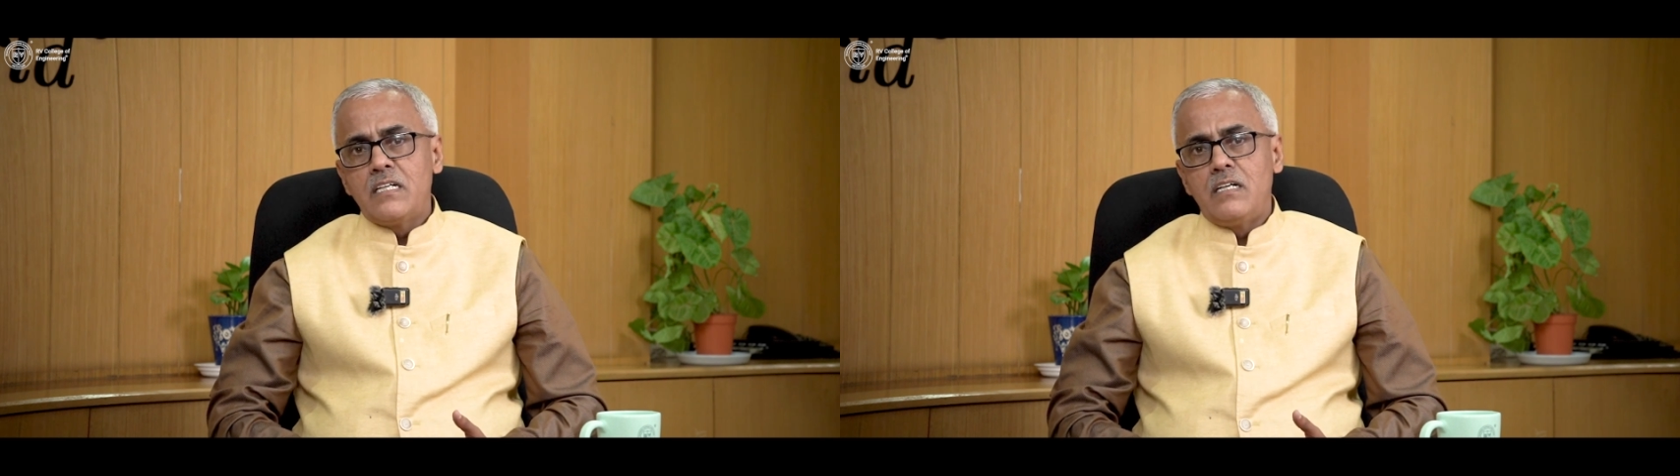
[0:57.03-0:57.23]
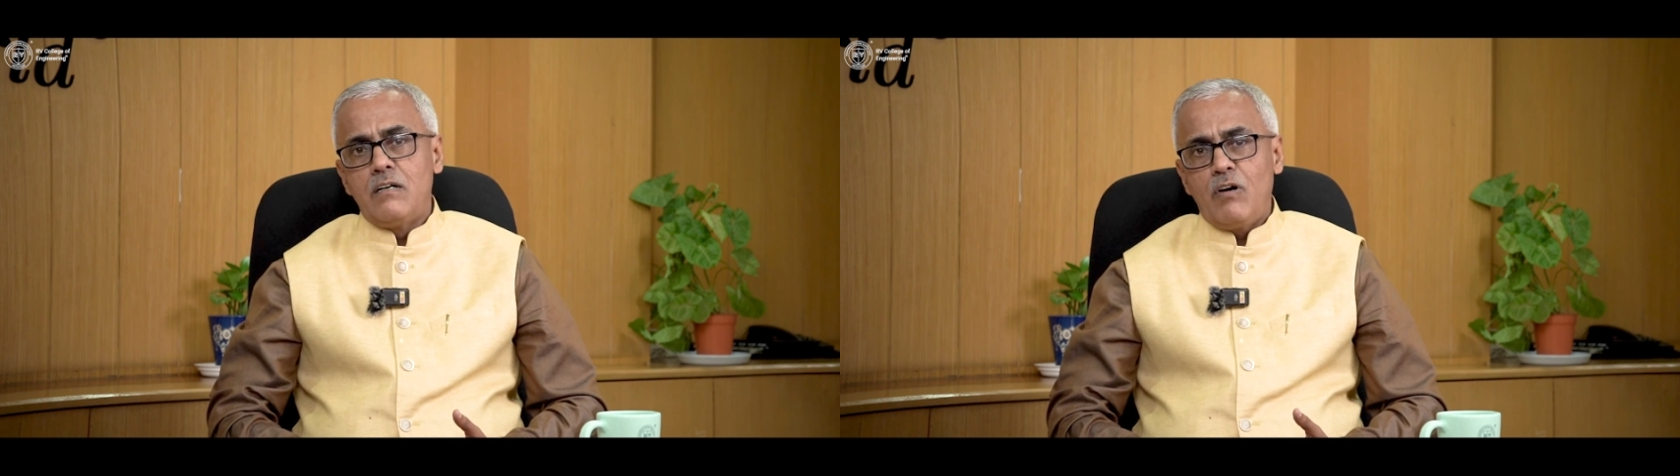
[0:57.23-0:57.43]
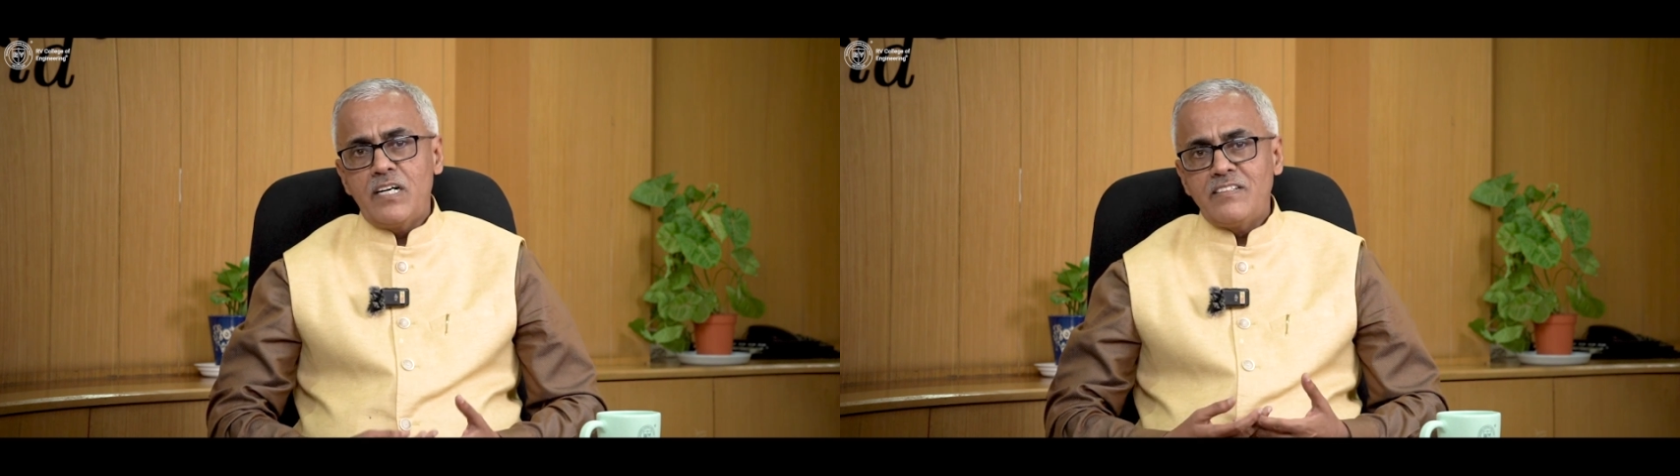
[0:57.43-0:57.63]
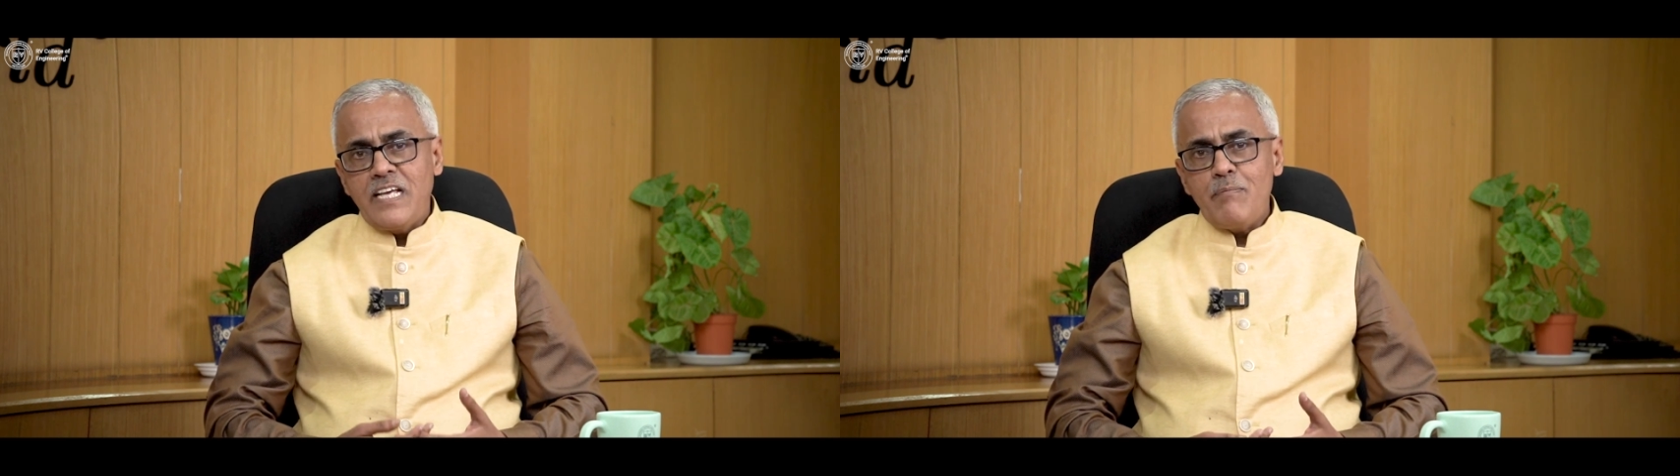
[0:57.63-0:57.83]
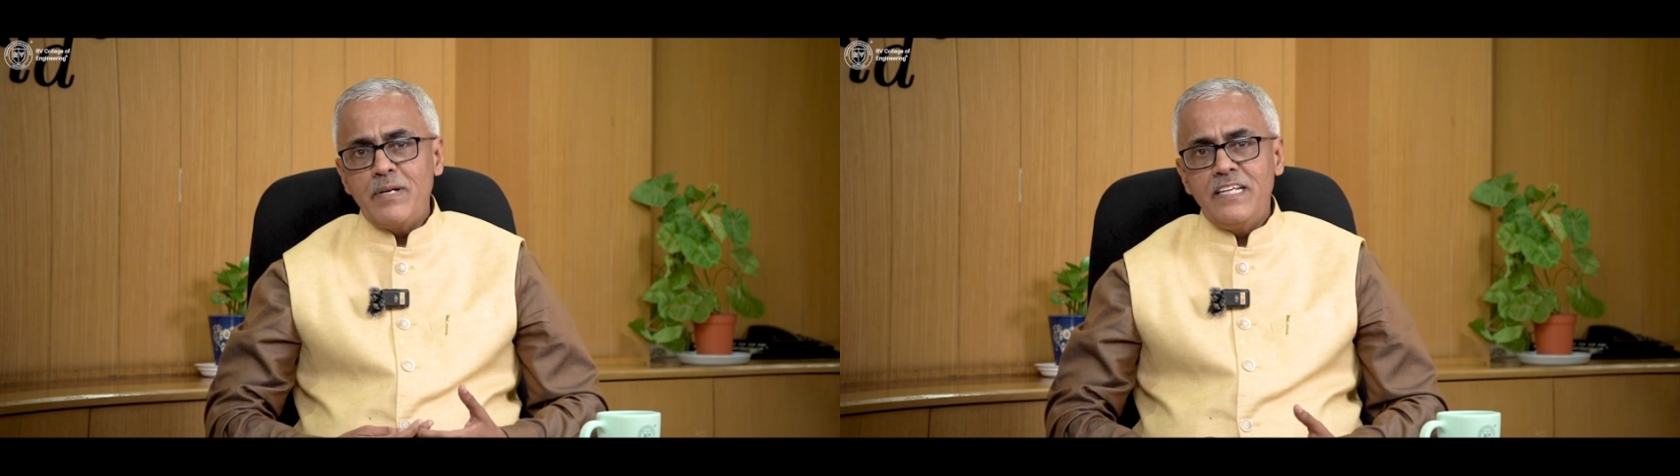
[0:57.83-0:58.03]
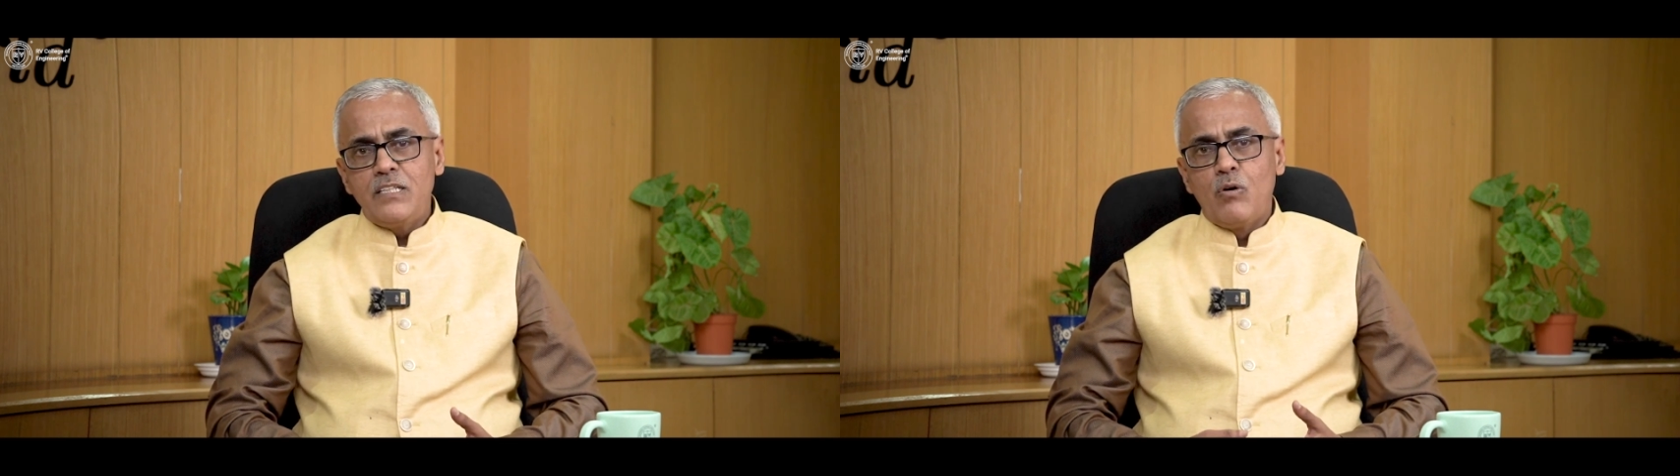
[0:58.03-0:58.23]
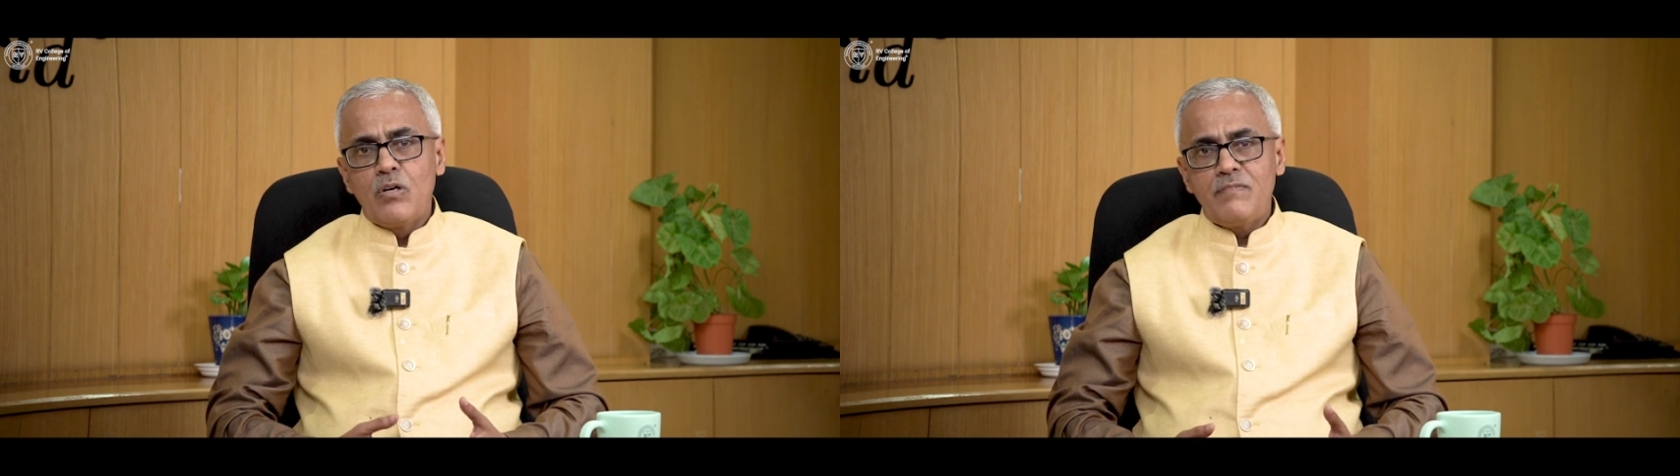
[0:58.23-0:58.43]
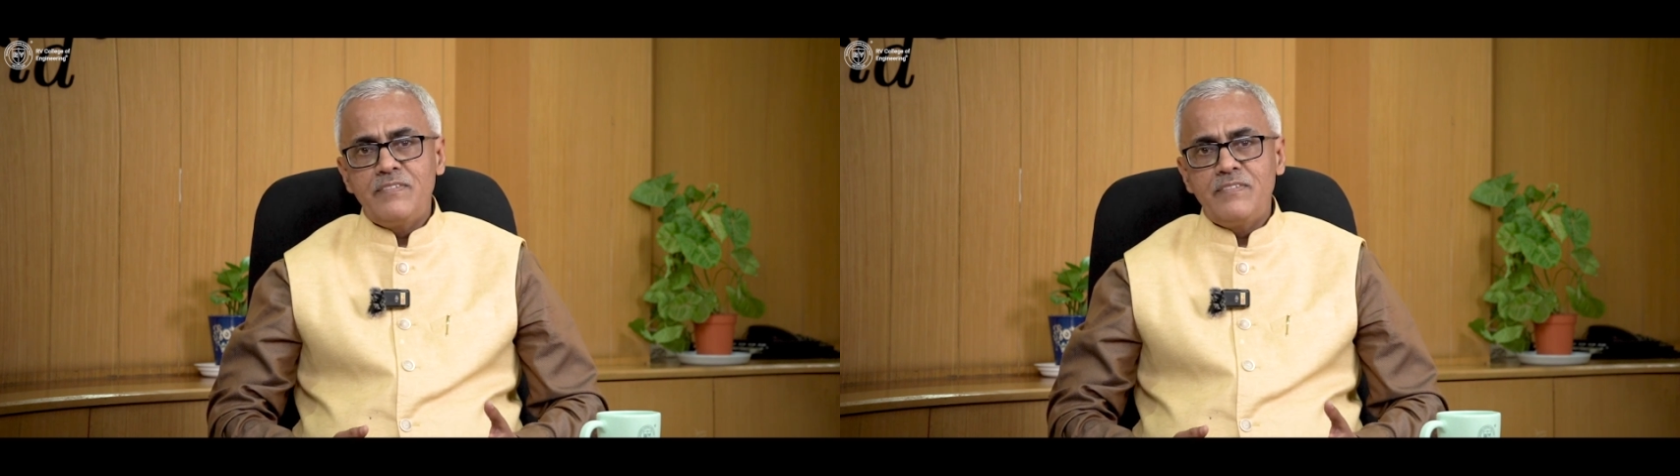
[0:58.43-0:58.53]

what is happening in the whole